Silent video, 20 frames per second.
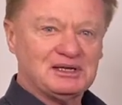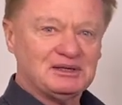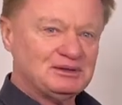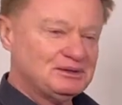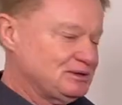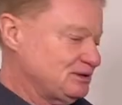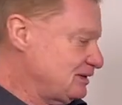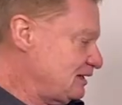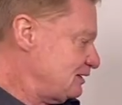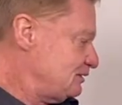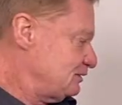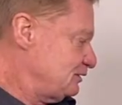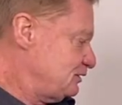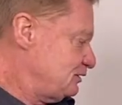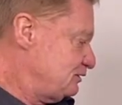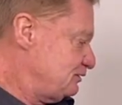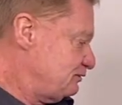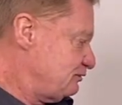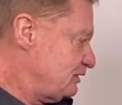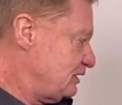Look at that on
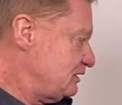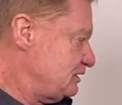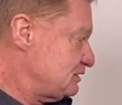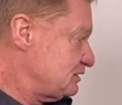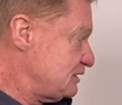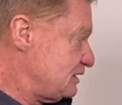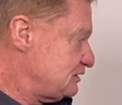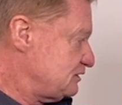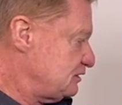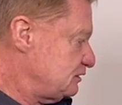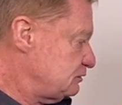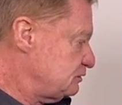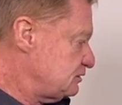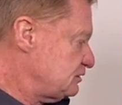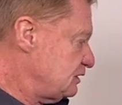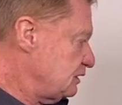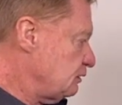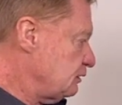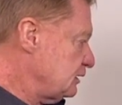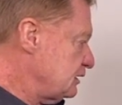2 frontages. That's
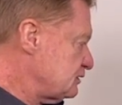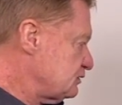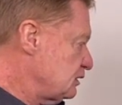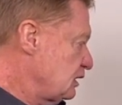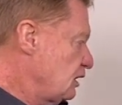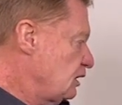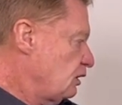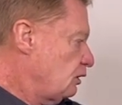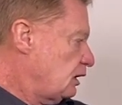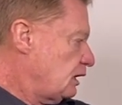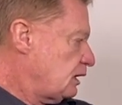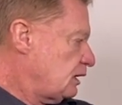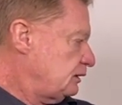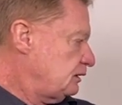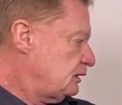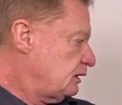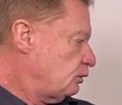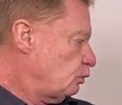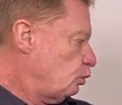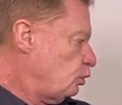interesting. I guess,
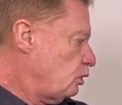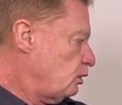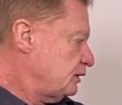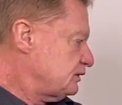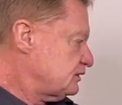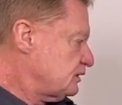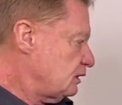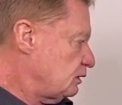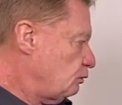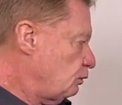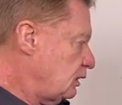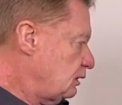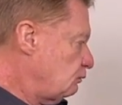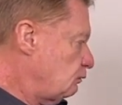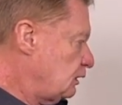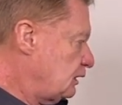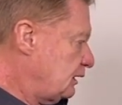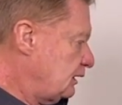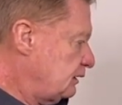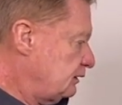the wires go one
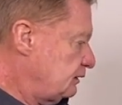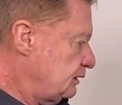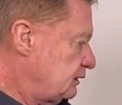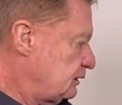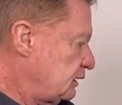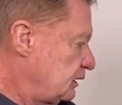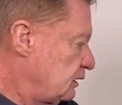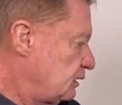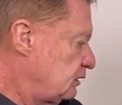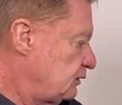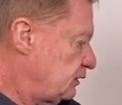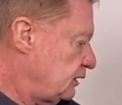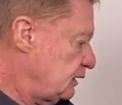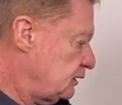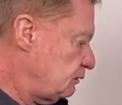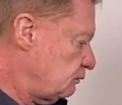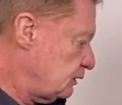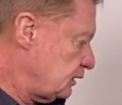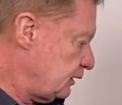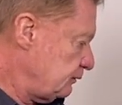way, then they go the
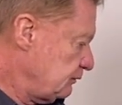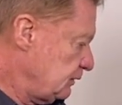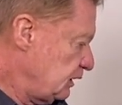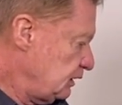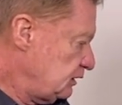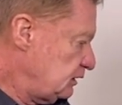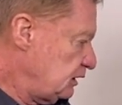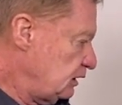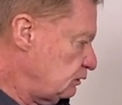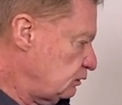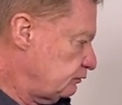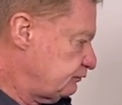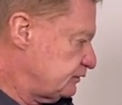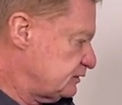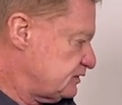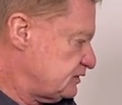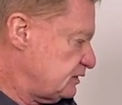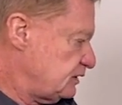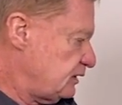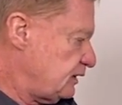other way. You don't often
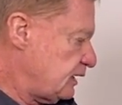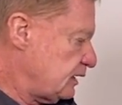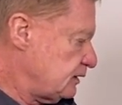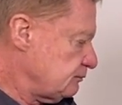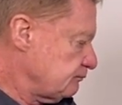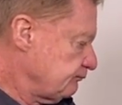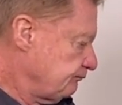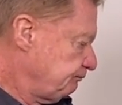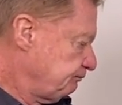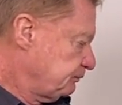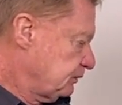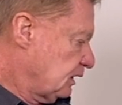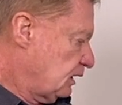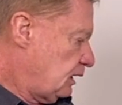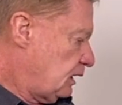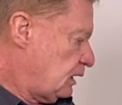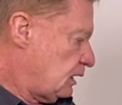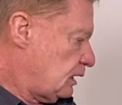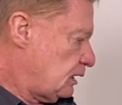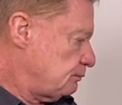see that.
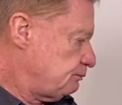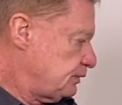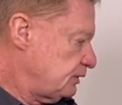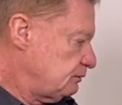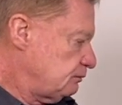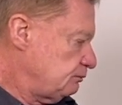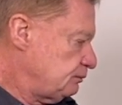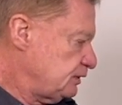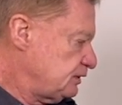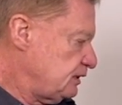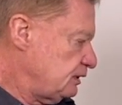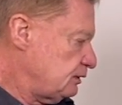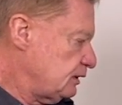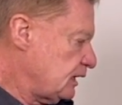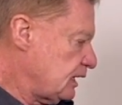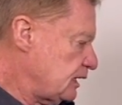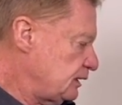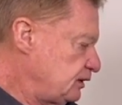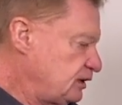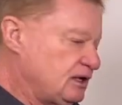But there
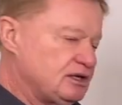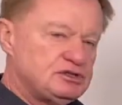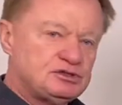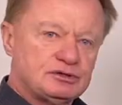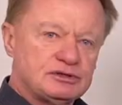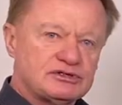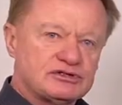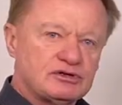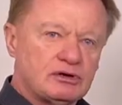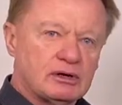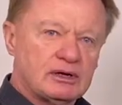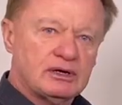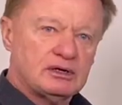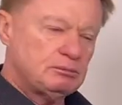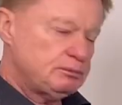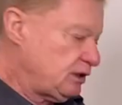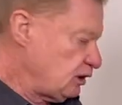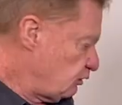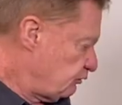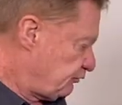again, the entry's not going to
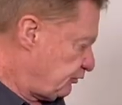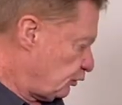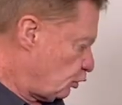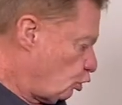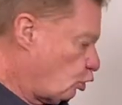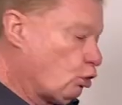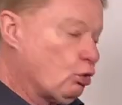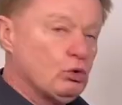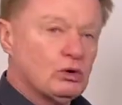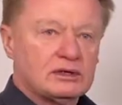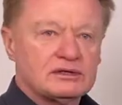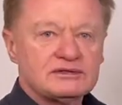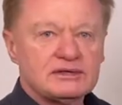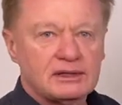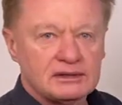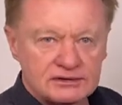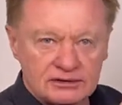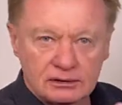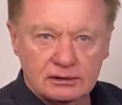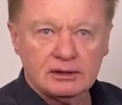be off the corner, so
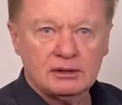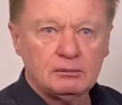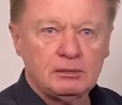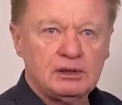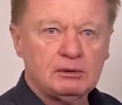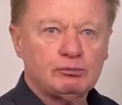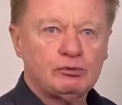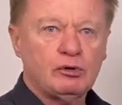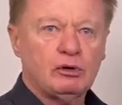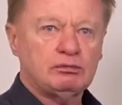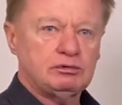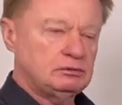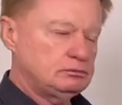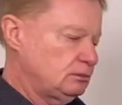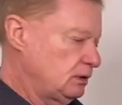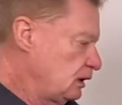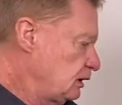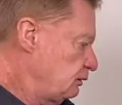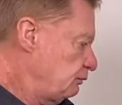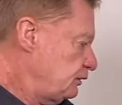it's not going to be a problem.
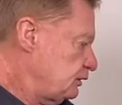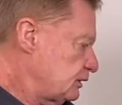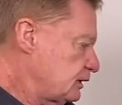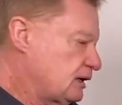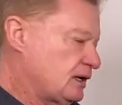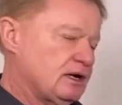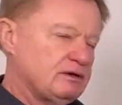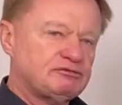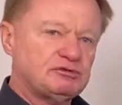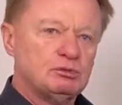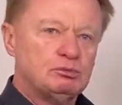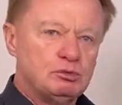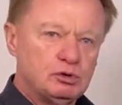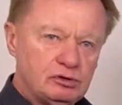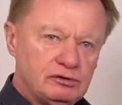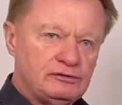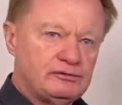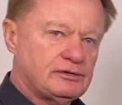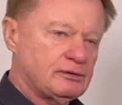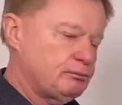We're not going to have to
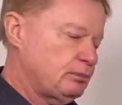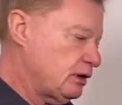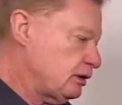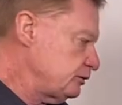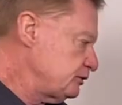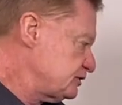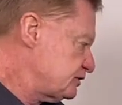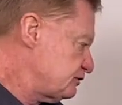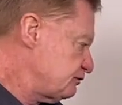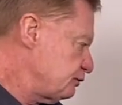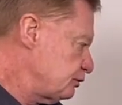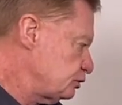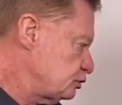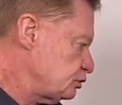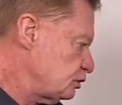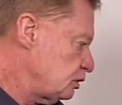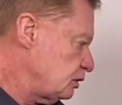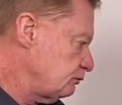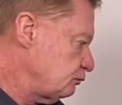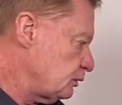move the posts for a
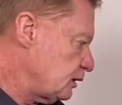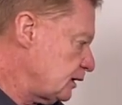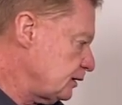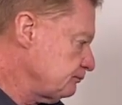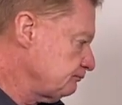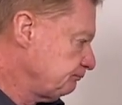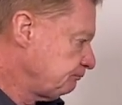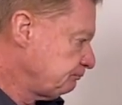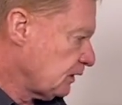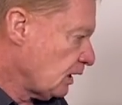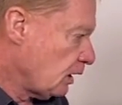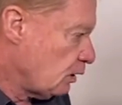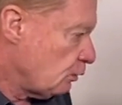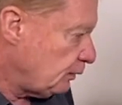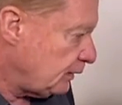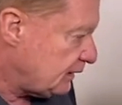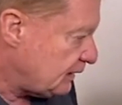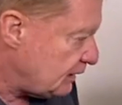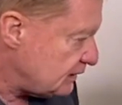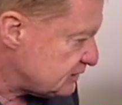driveway.
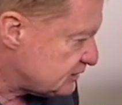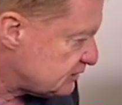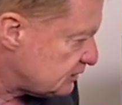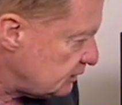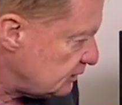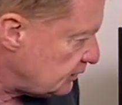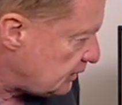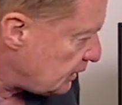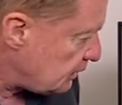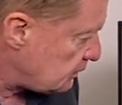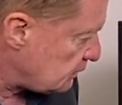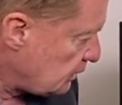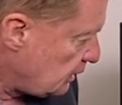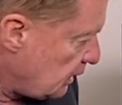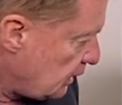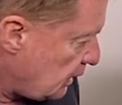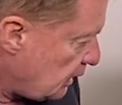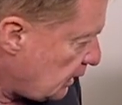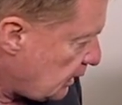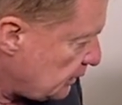We can see that
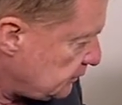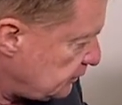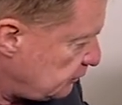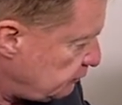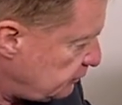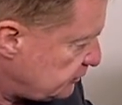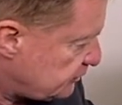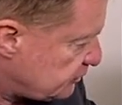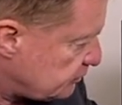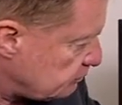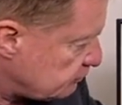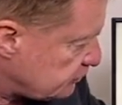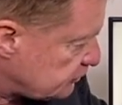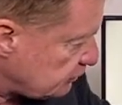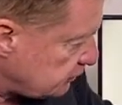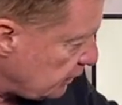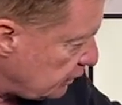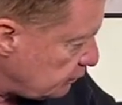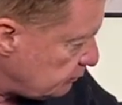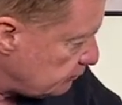there is some
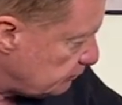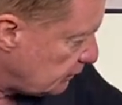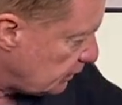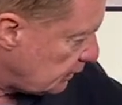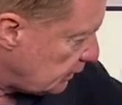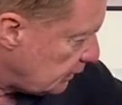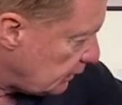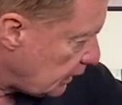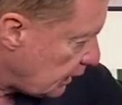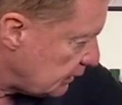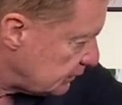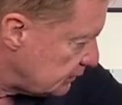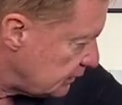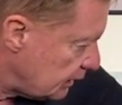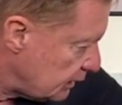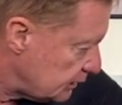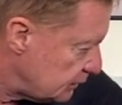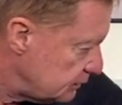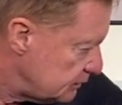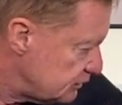slope
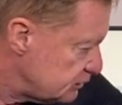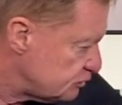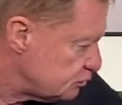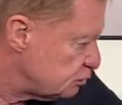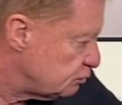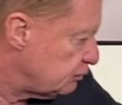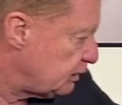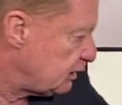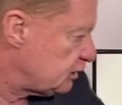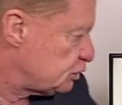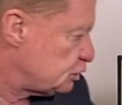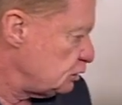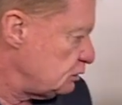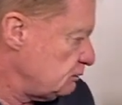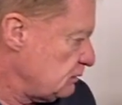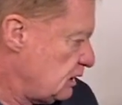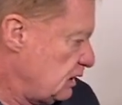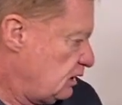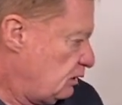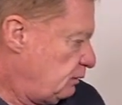down in this
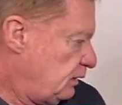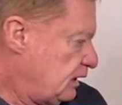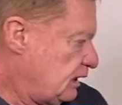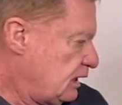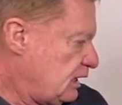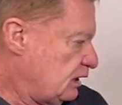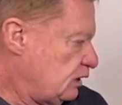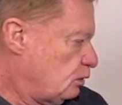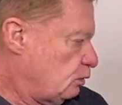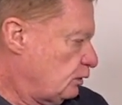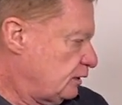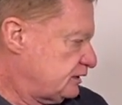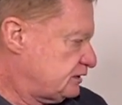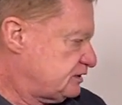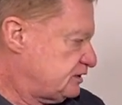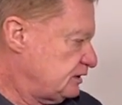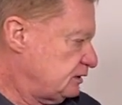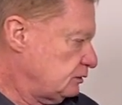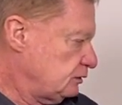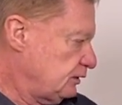direction. We can't quite
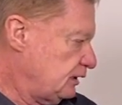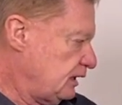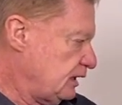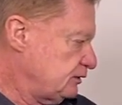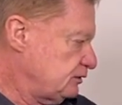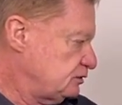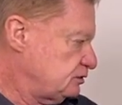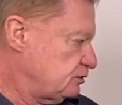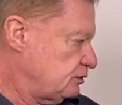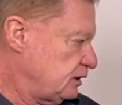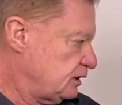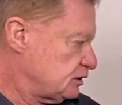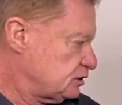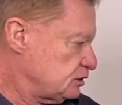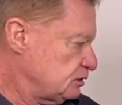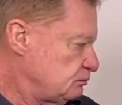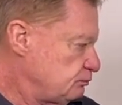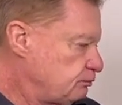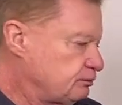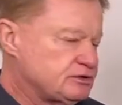tell the other
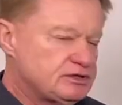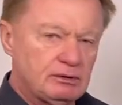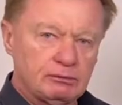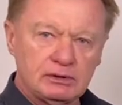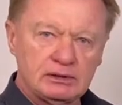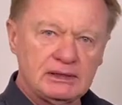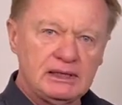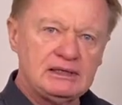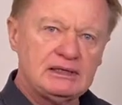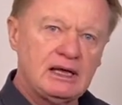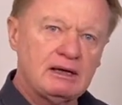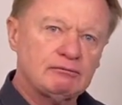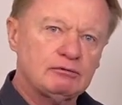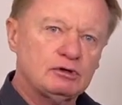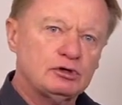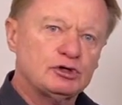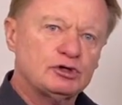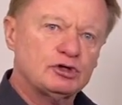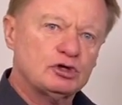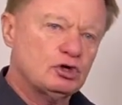direction, so we'll need to have a
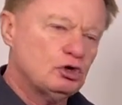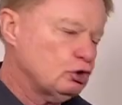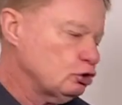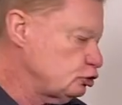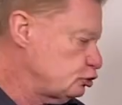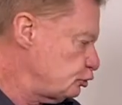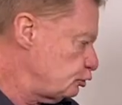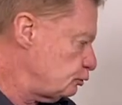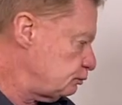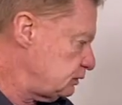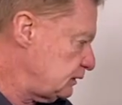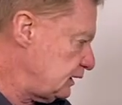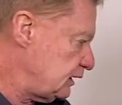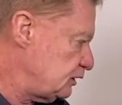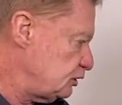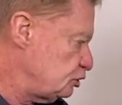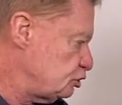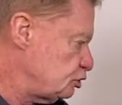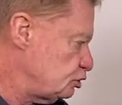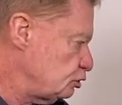look at the contour plan
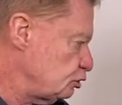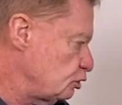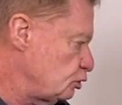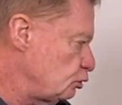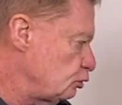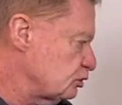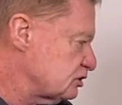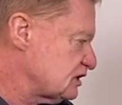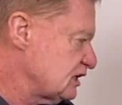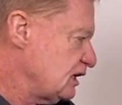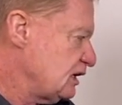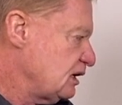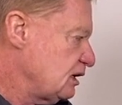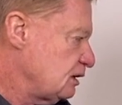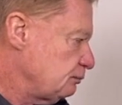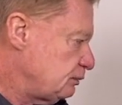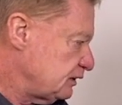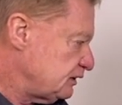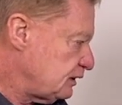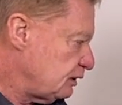in due course.
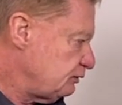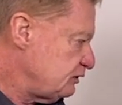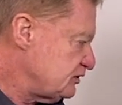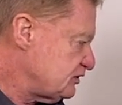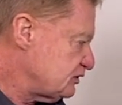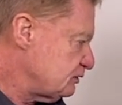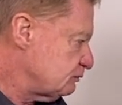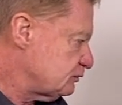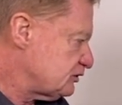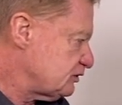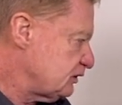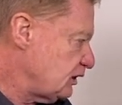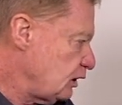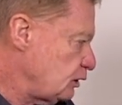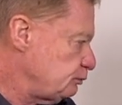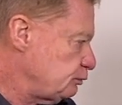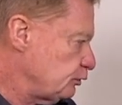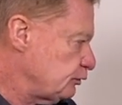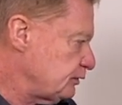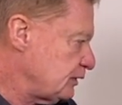But there is some
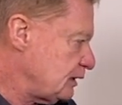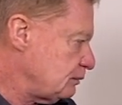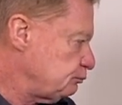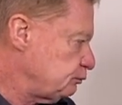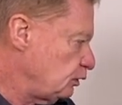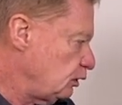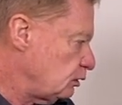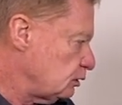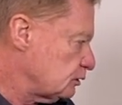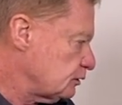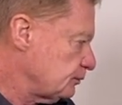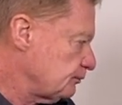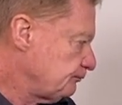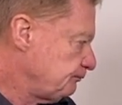slope on that block.